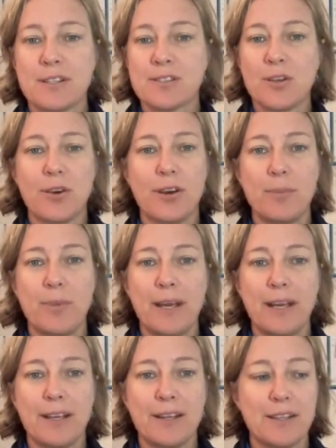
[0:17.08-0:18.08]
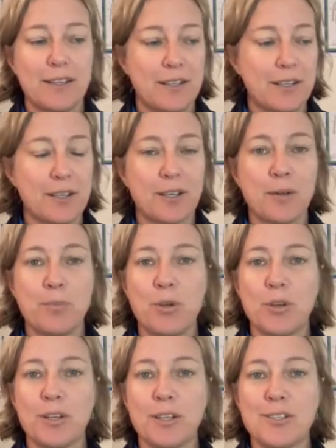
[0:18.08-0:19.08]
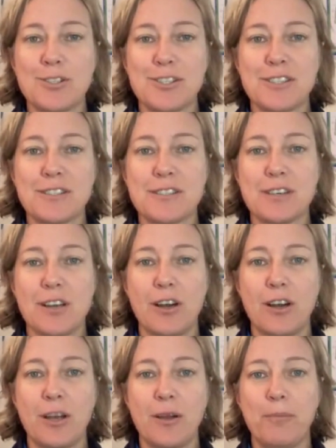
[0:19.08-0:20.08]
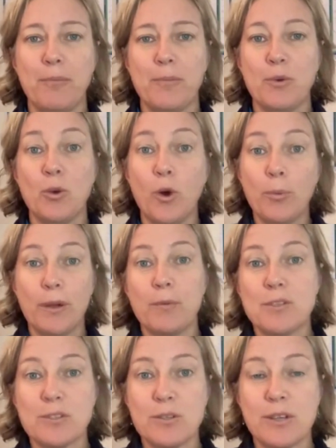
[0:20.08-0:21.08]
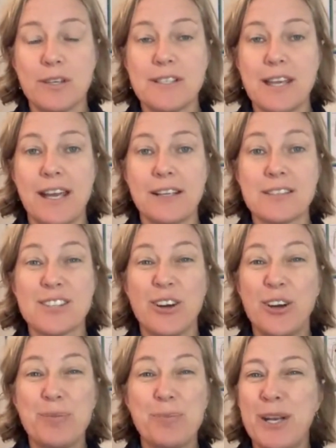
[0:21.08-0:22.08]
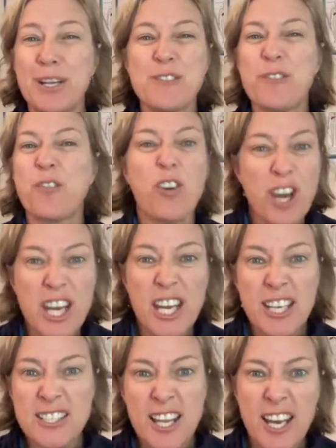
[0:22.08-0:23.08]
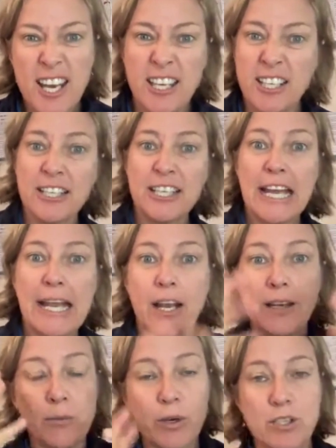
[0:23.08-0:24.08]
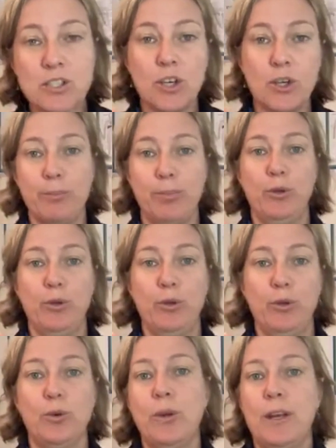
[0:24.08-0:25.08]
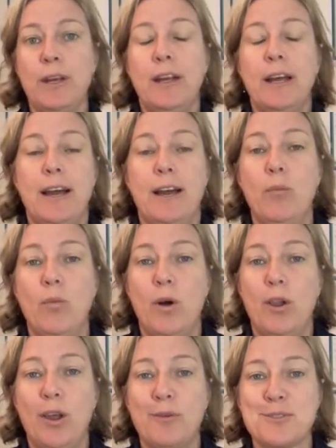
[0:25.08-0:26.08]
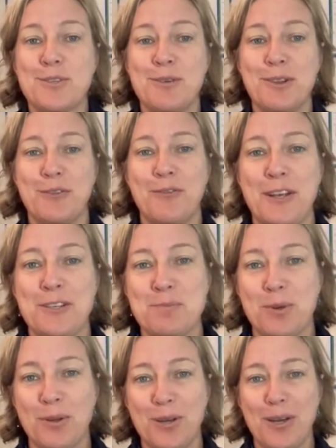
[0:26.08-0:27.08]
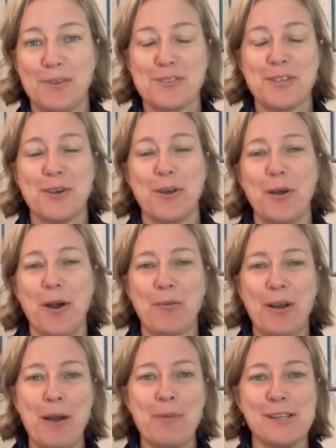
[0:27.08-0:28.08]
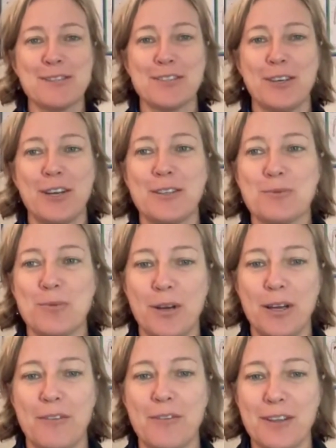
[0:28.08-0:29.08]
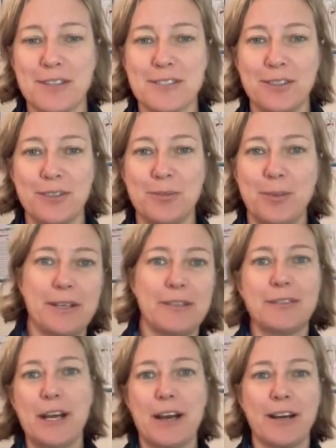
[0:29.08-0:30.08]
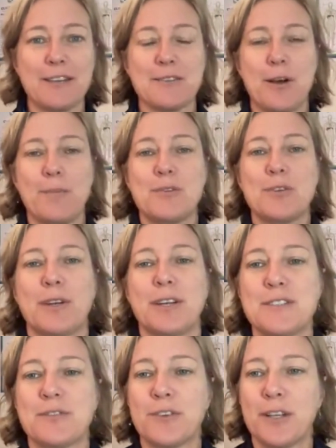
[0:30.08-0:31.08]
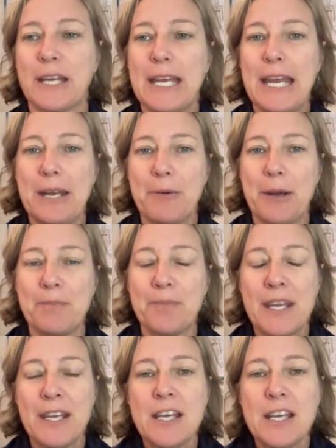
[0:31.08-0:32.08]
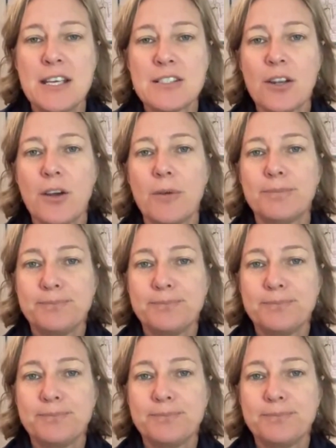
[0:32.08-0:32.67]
Sorry about the computer glitches. I'm normally would do these outside, but it's freezing, and I didn't want to turn blue while I was doing the Facebook Live. So I've come inside. It's why everything's a little bit because I'm doing it differently. Anyway, so.